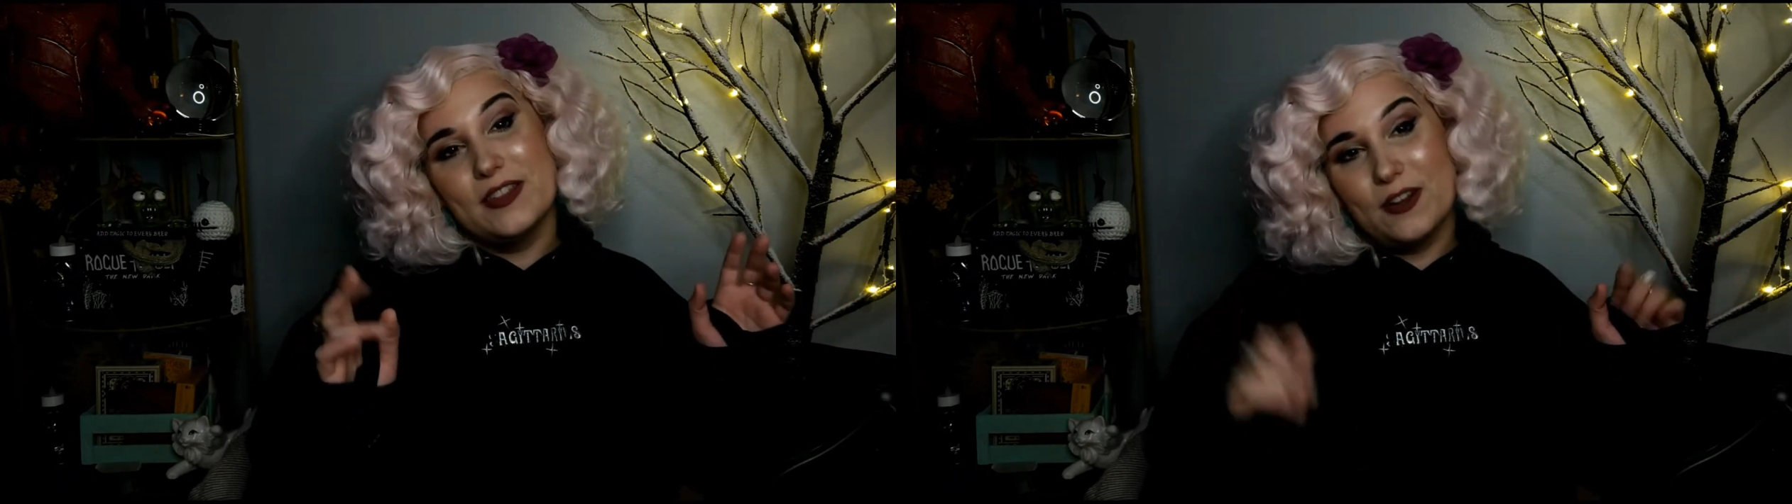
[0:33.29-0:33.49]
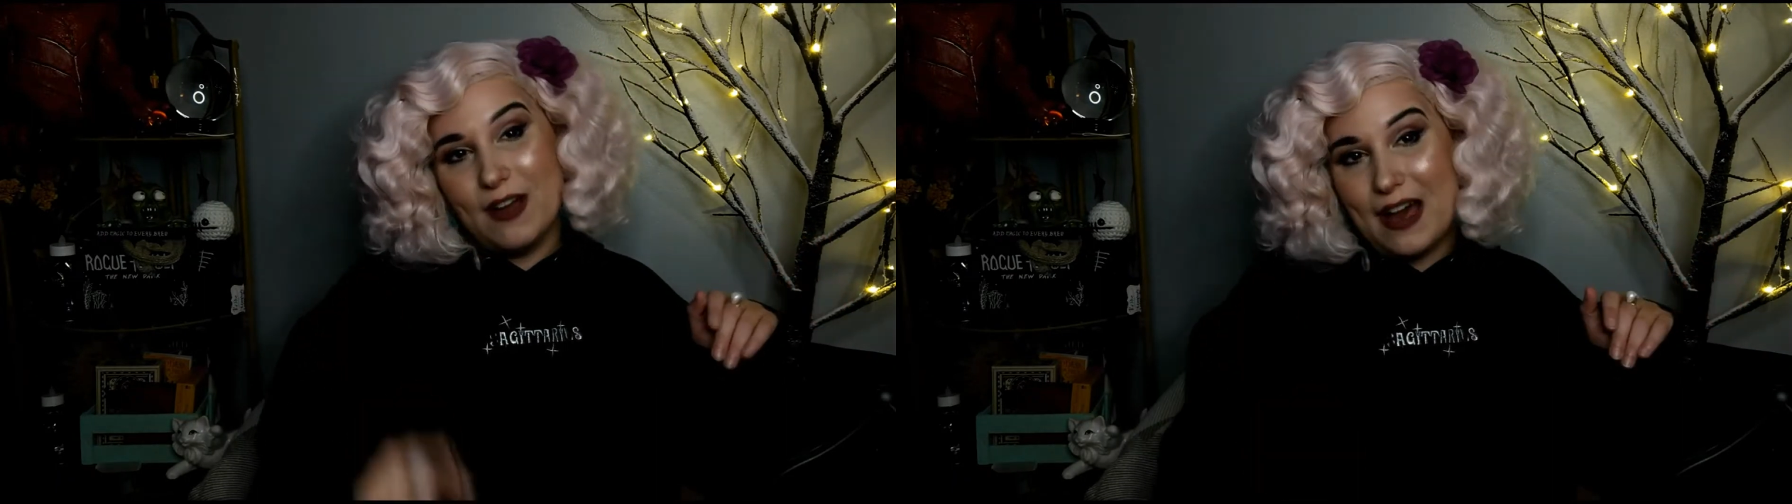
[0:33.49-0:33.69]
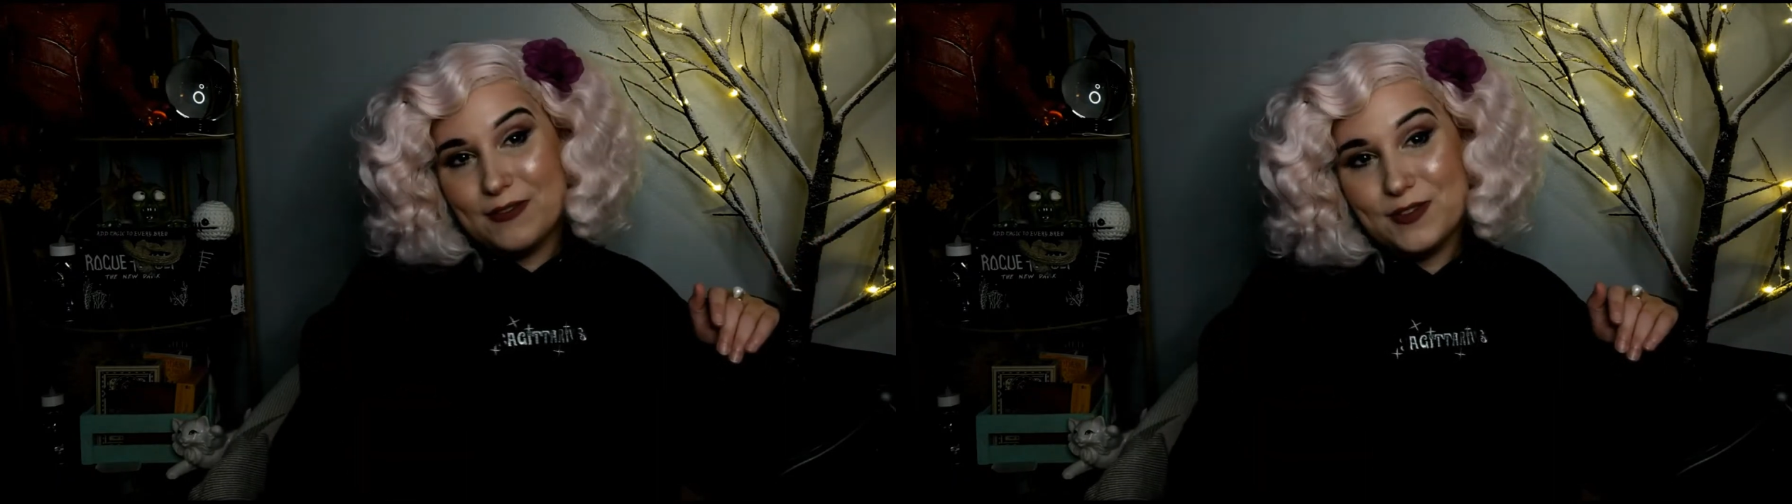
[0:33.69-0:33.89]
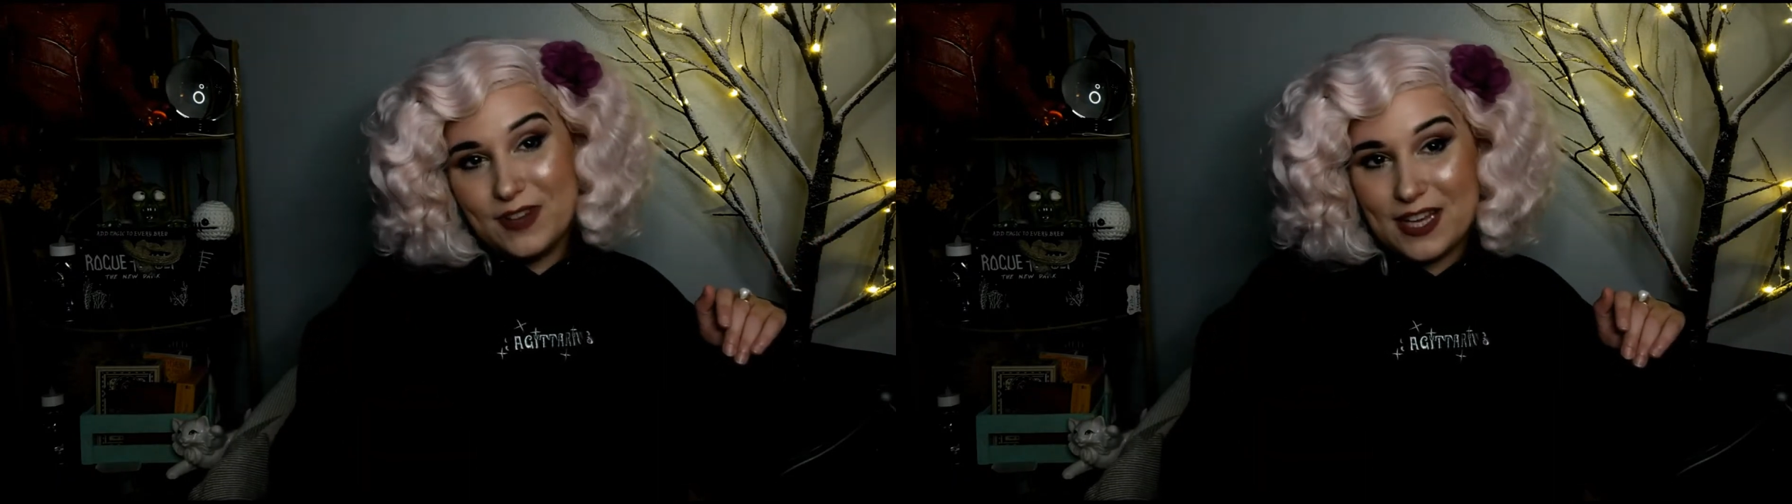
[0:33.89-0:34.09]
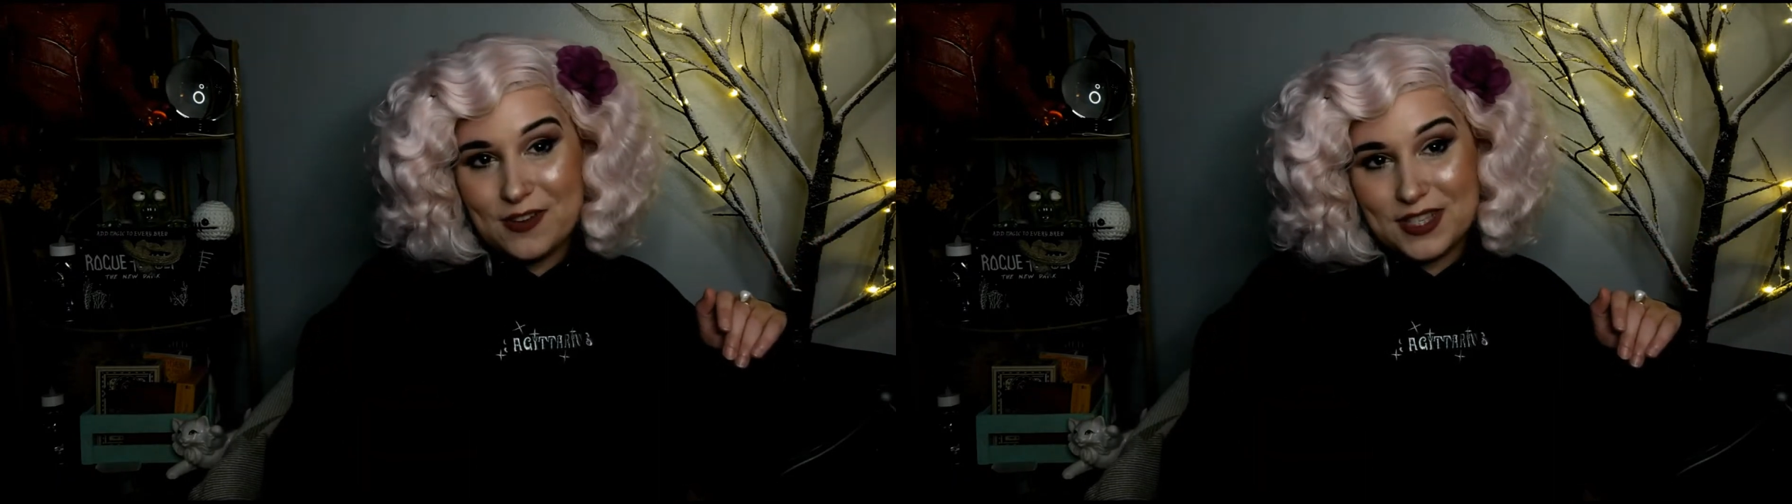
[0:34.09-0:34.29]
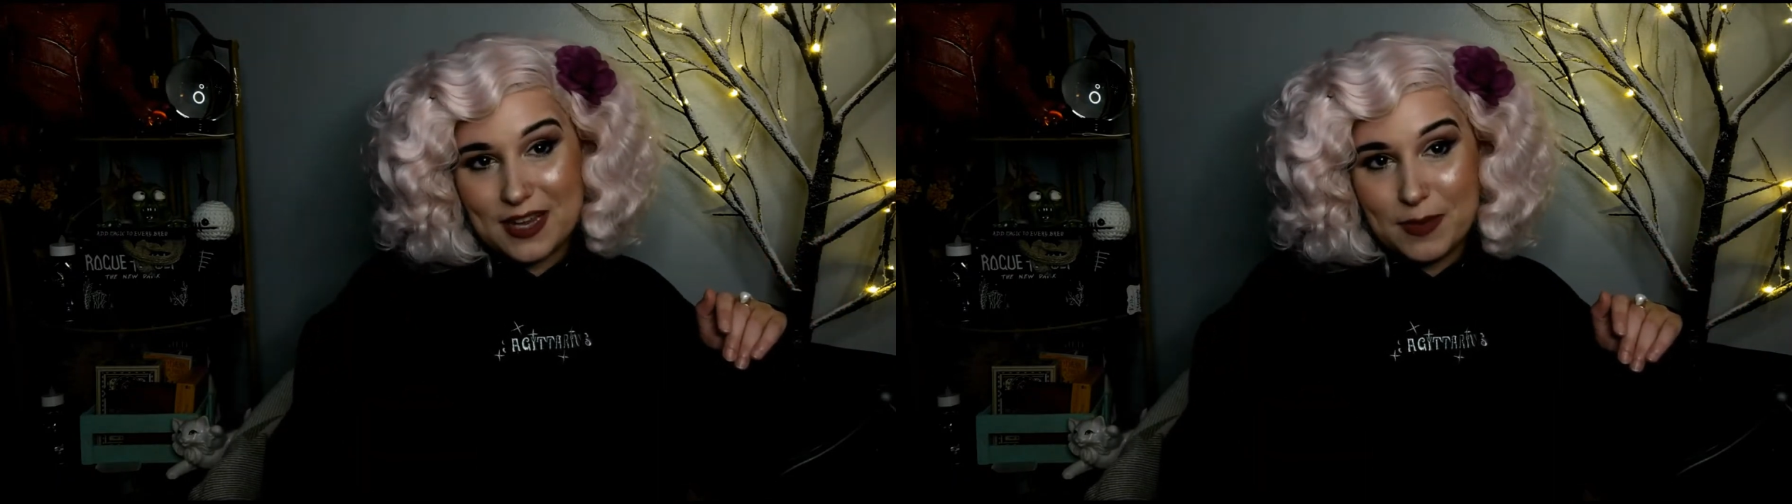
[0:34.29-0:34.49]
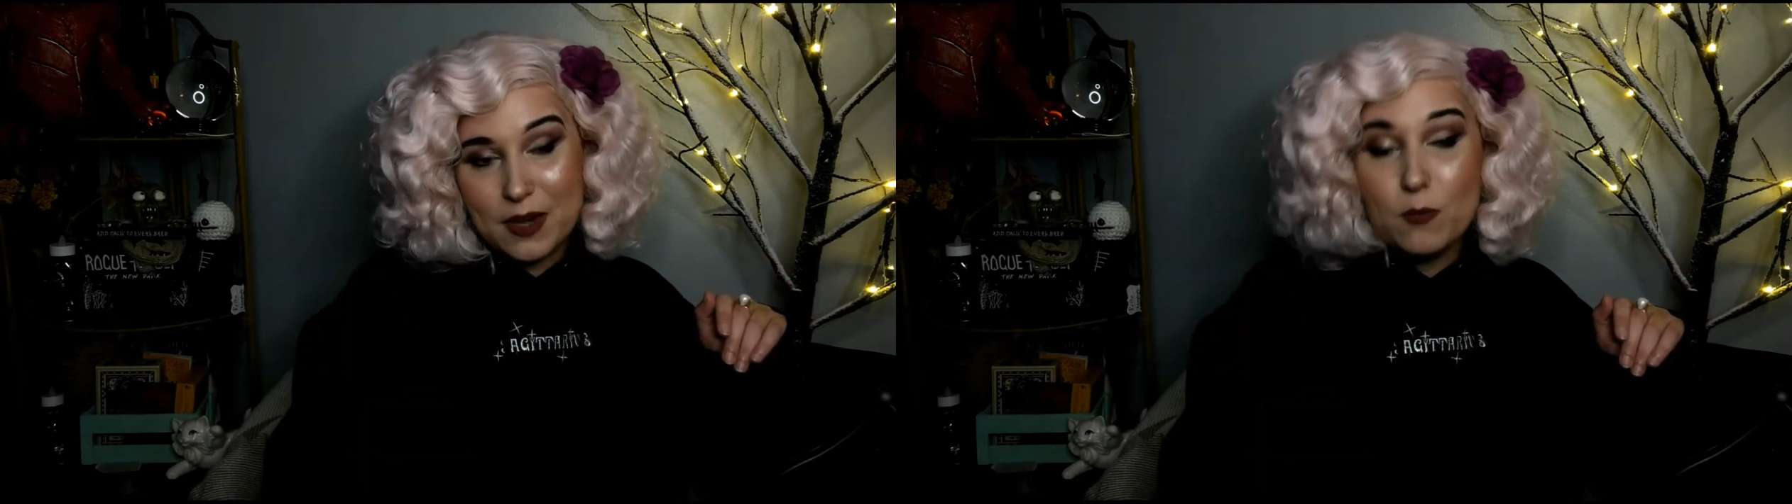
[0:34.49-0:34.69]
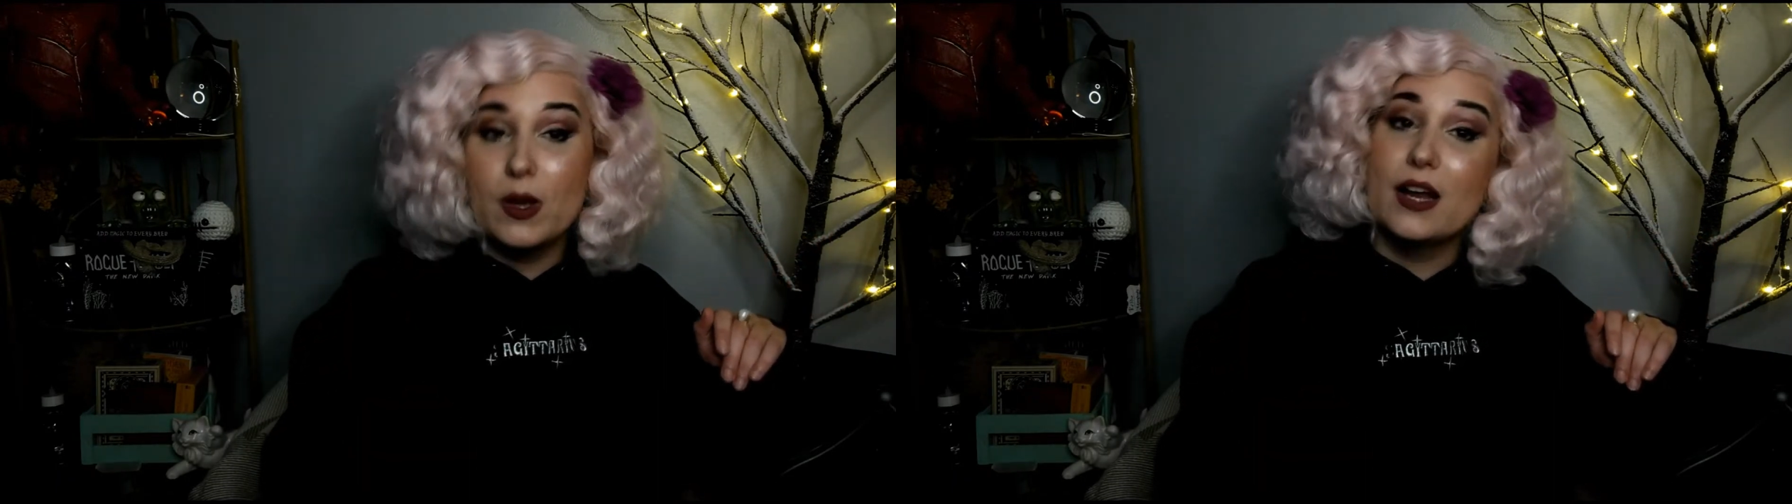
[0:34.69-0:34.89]
the Craft video
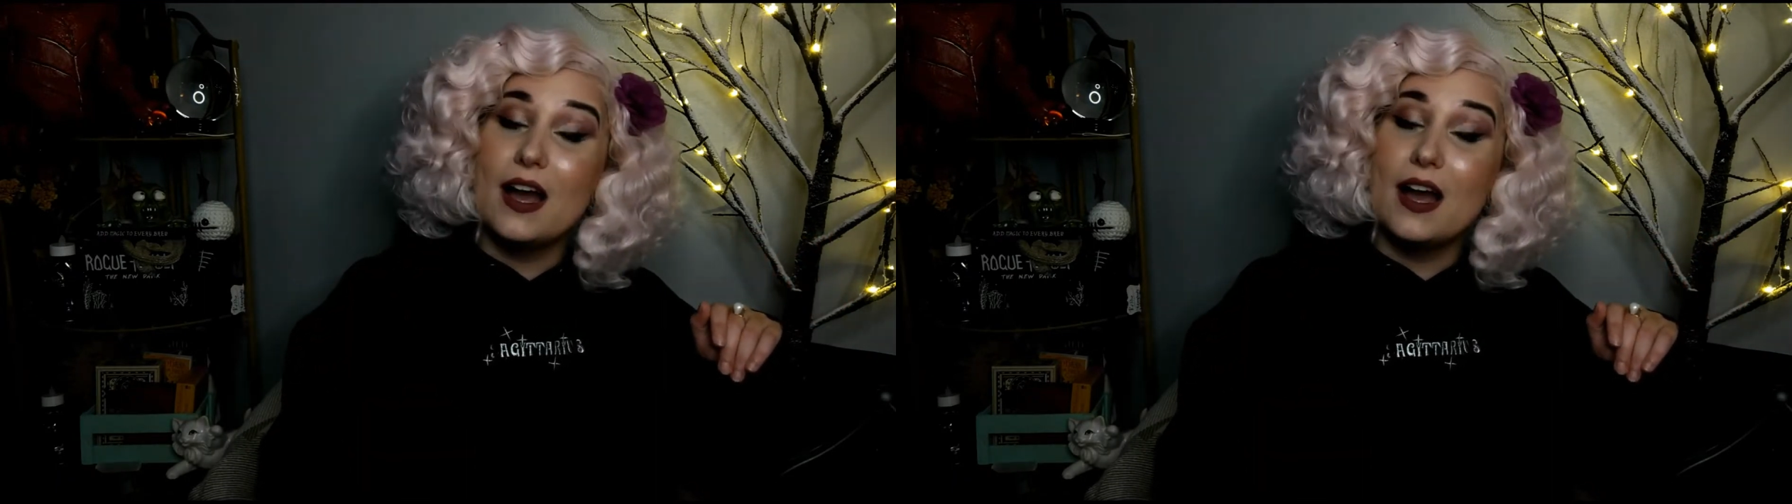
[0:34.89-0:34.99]
segment where